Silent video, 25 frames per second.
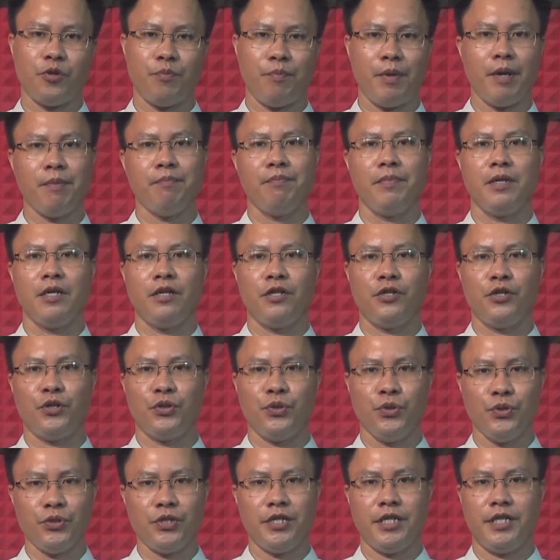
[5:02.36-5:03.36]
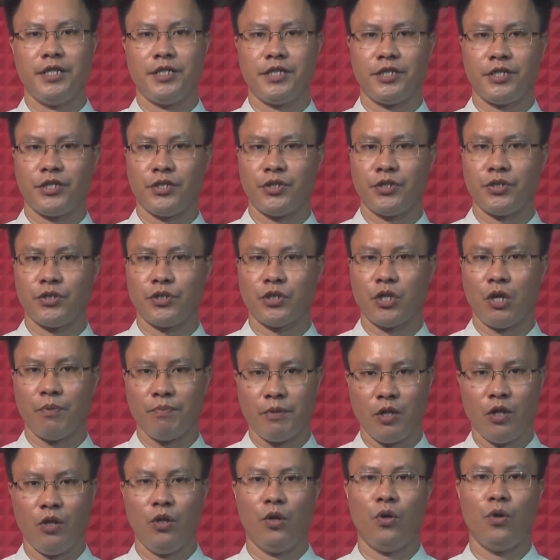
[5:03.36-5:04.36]
remember the goodness
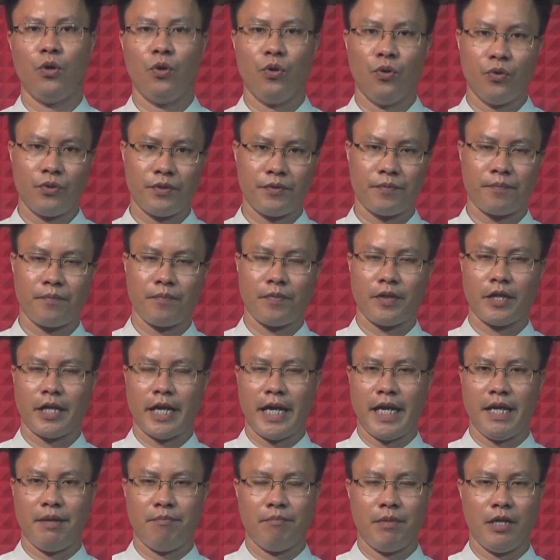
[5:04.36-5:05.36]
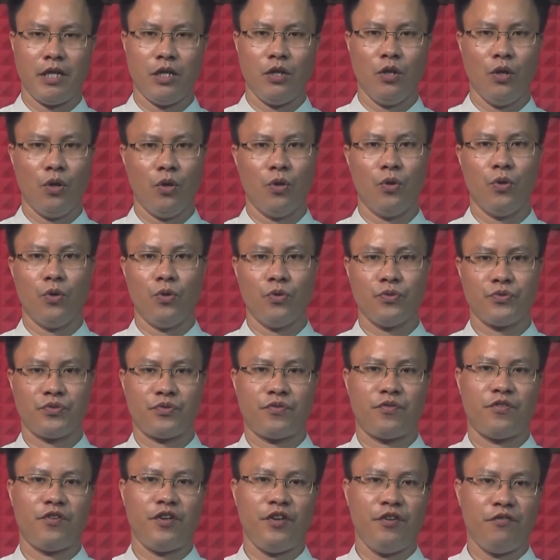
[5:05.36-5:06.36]
of the Lord, and may Lord
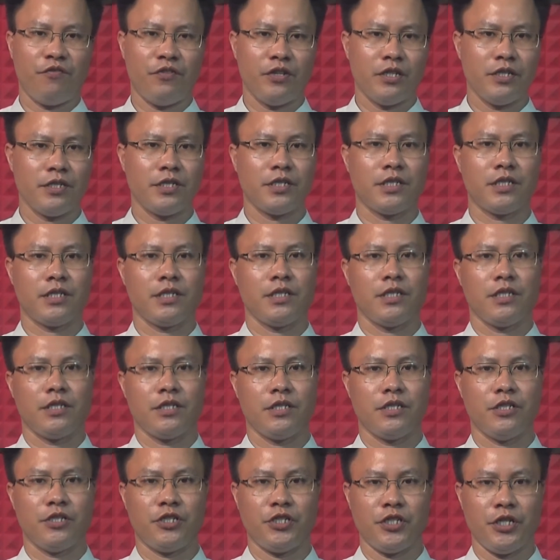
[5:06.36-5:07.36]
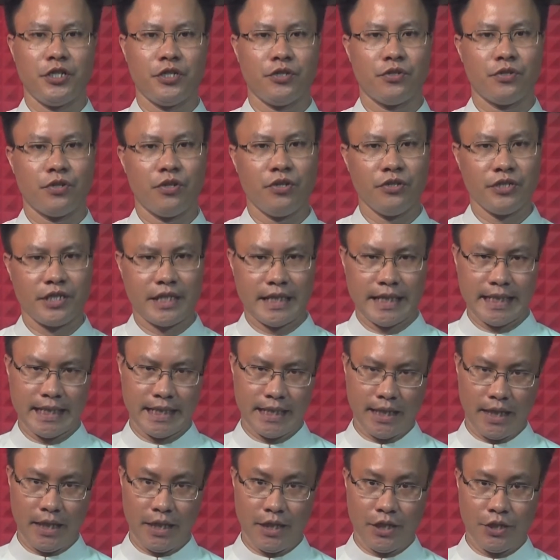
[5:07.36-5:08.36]
give us the
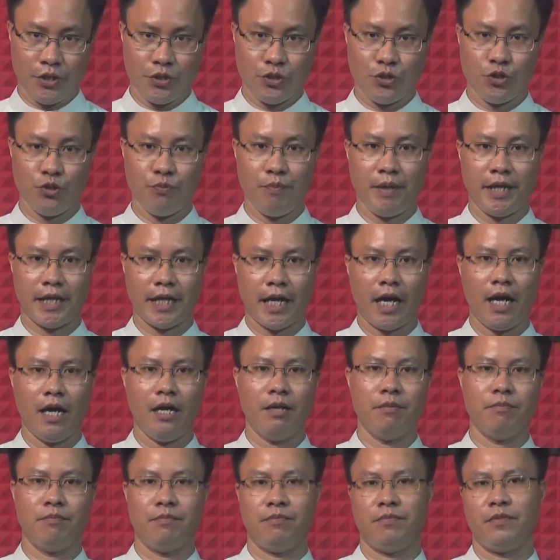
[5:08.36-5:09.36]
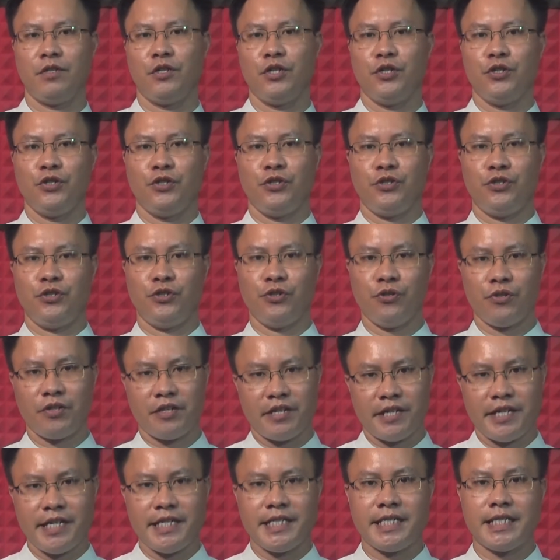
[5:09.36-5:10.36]
generosity to become
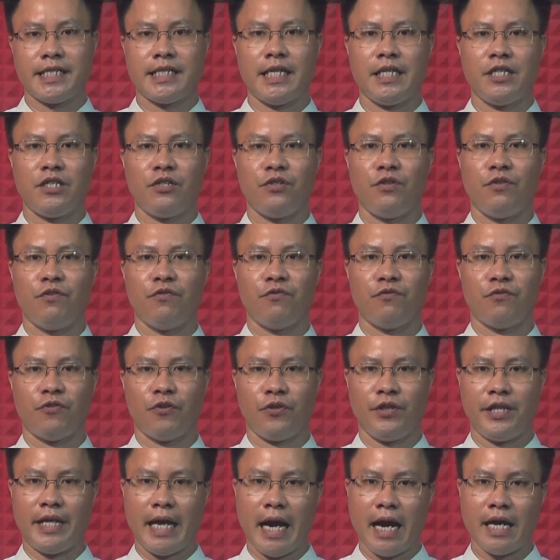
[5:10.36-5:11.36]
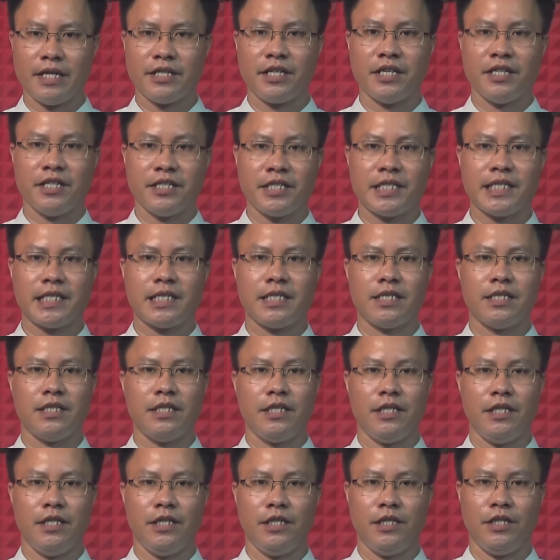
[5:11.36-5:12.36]
Eucharistic for the others
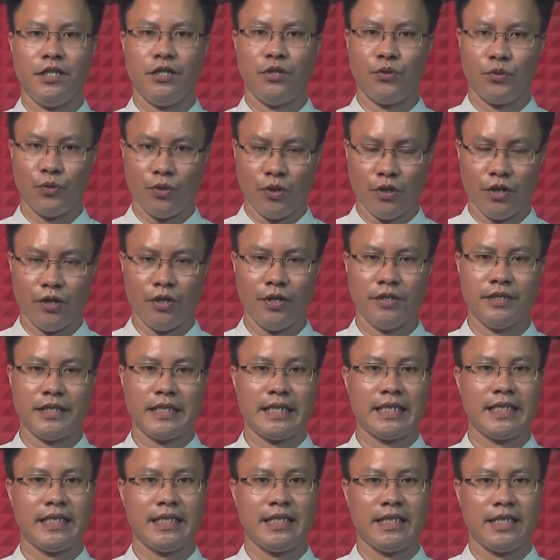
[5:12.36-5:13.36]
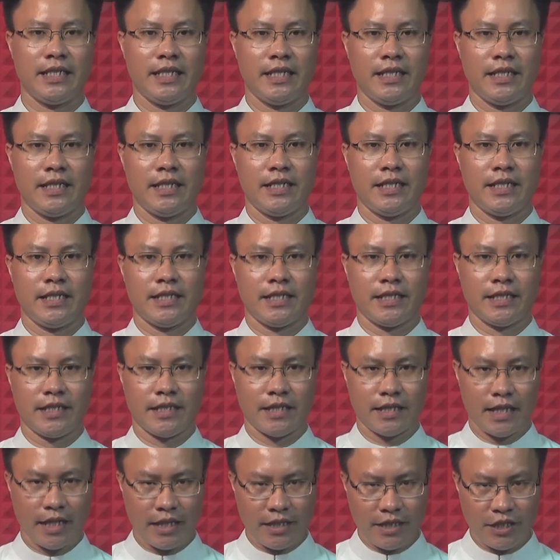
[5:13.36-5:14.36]
in the world.
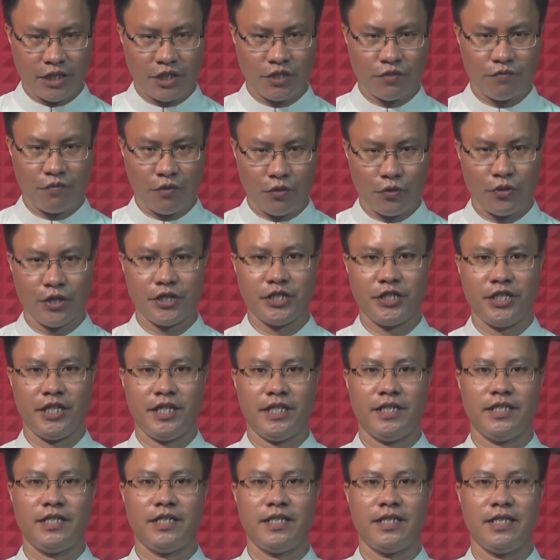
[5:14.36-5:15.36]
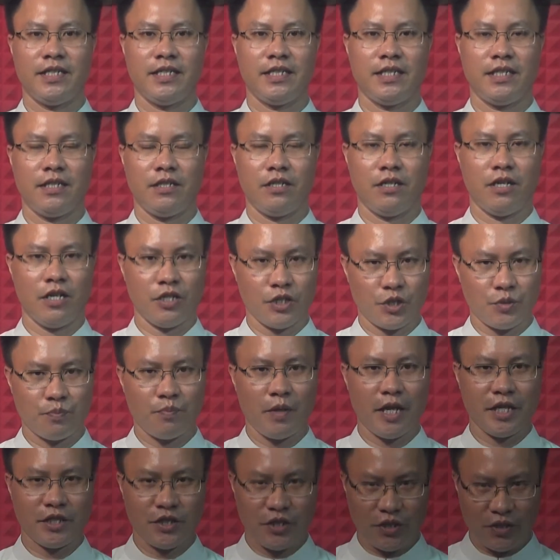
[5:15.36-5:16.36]
Thanks for watching. God
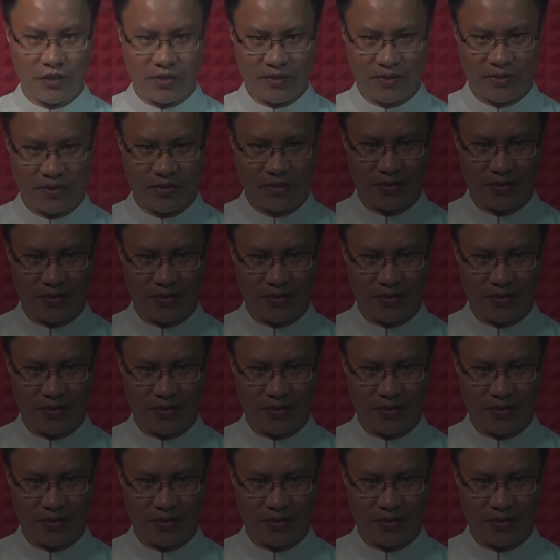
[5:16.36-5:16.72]
bless you.